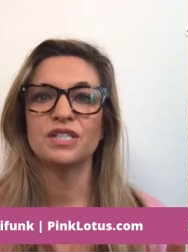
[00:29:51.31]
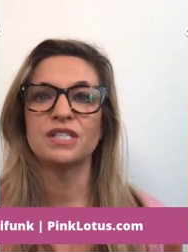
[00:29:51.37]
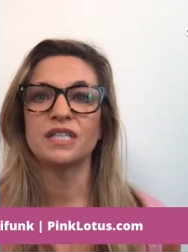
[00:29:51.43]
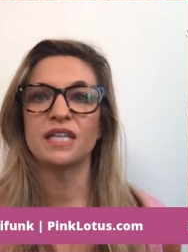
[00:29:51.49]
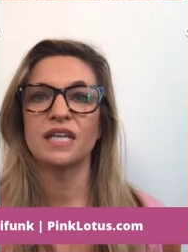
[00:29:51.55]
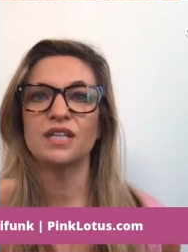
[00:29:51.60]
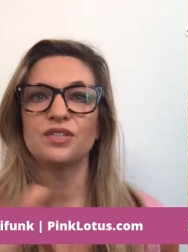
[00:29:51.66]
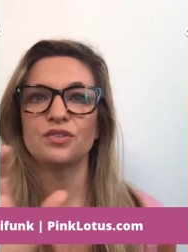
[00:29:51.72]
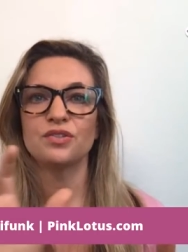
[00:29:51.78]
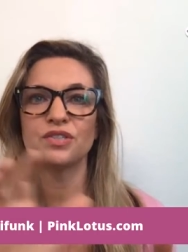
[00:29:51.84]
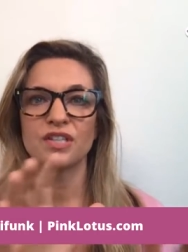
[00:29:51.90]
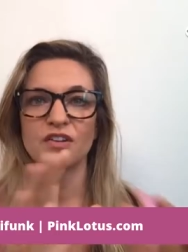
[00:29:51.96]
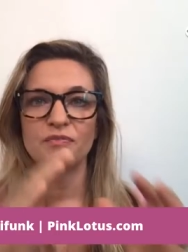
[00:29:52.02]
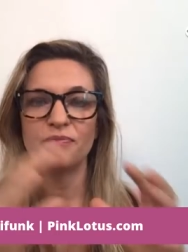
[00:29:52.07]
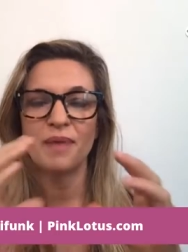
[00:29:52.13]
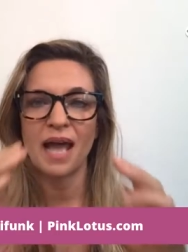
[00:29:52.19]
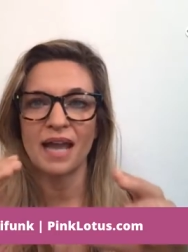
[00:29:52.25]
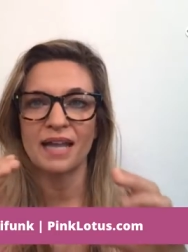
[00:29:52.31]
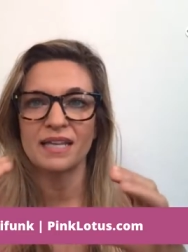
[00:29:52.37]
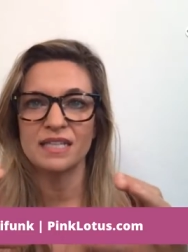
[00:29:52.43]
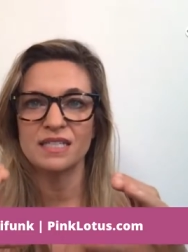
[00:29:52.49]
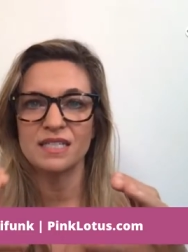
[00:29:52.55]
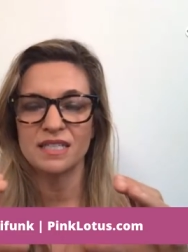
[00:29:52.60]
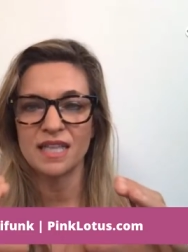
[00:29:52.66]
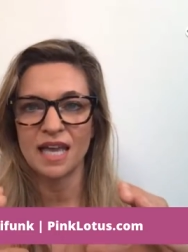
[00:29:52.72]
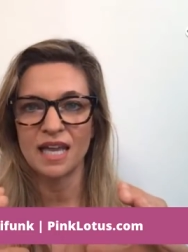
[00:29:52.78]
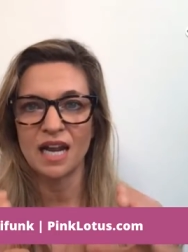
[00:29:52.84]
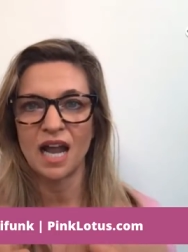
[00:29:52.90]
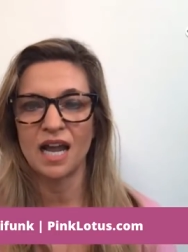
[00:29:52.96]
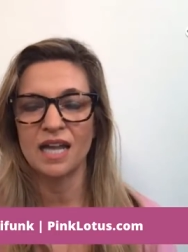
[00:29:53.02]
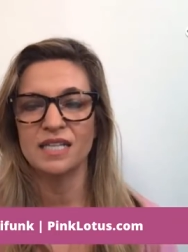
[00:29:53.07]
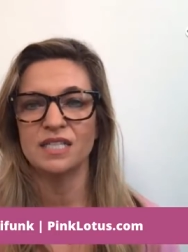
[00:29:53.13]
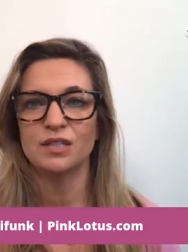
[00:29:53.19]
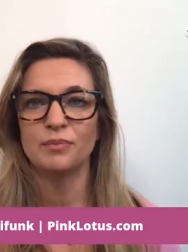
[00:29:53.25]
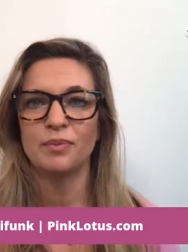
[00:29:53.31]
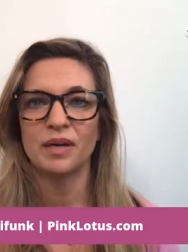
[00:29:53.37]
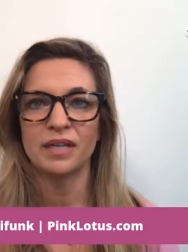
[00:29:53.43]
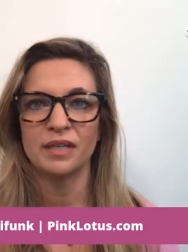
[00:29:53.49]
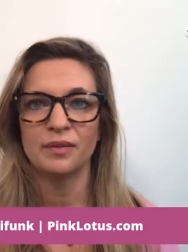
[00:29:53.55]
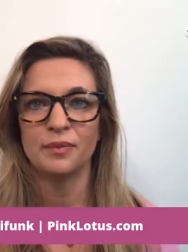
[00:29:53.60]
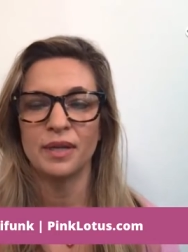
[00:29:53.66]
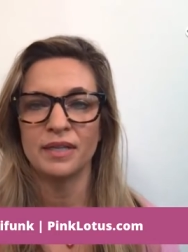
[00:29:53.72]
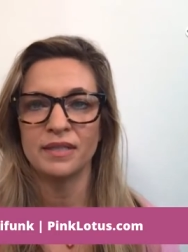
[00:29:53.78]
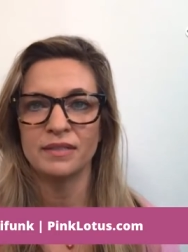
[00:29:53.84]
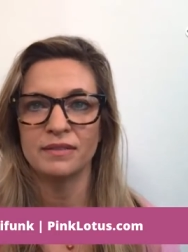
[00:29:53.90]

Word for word: to get yourself back into that ideal body weight.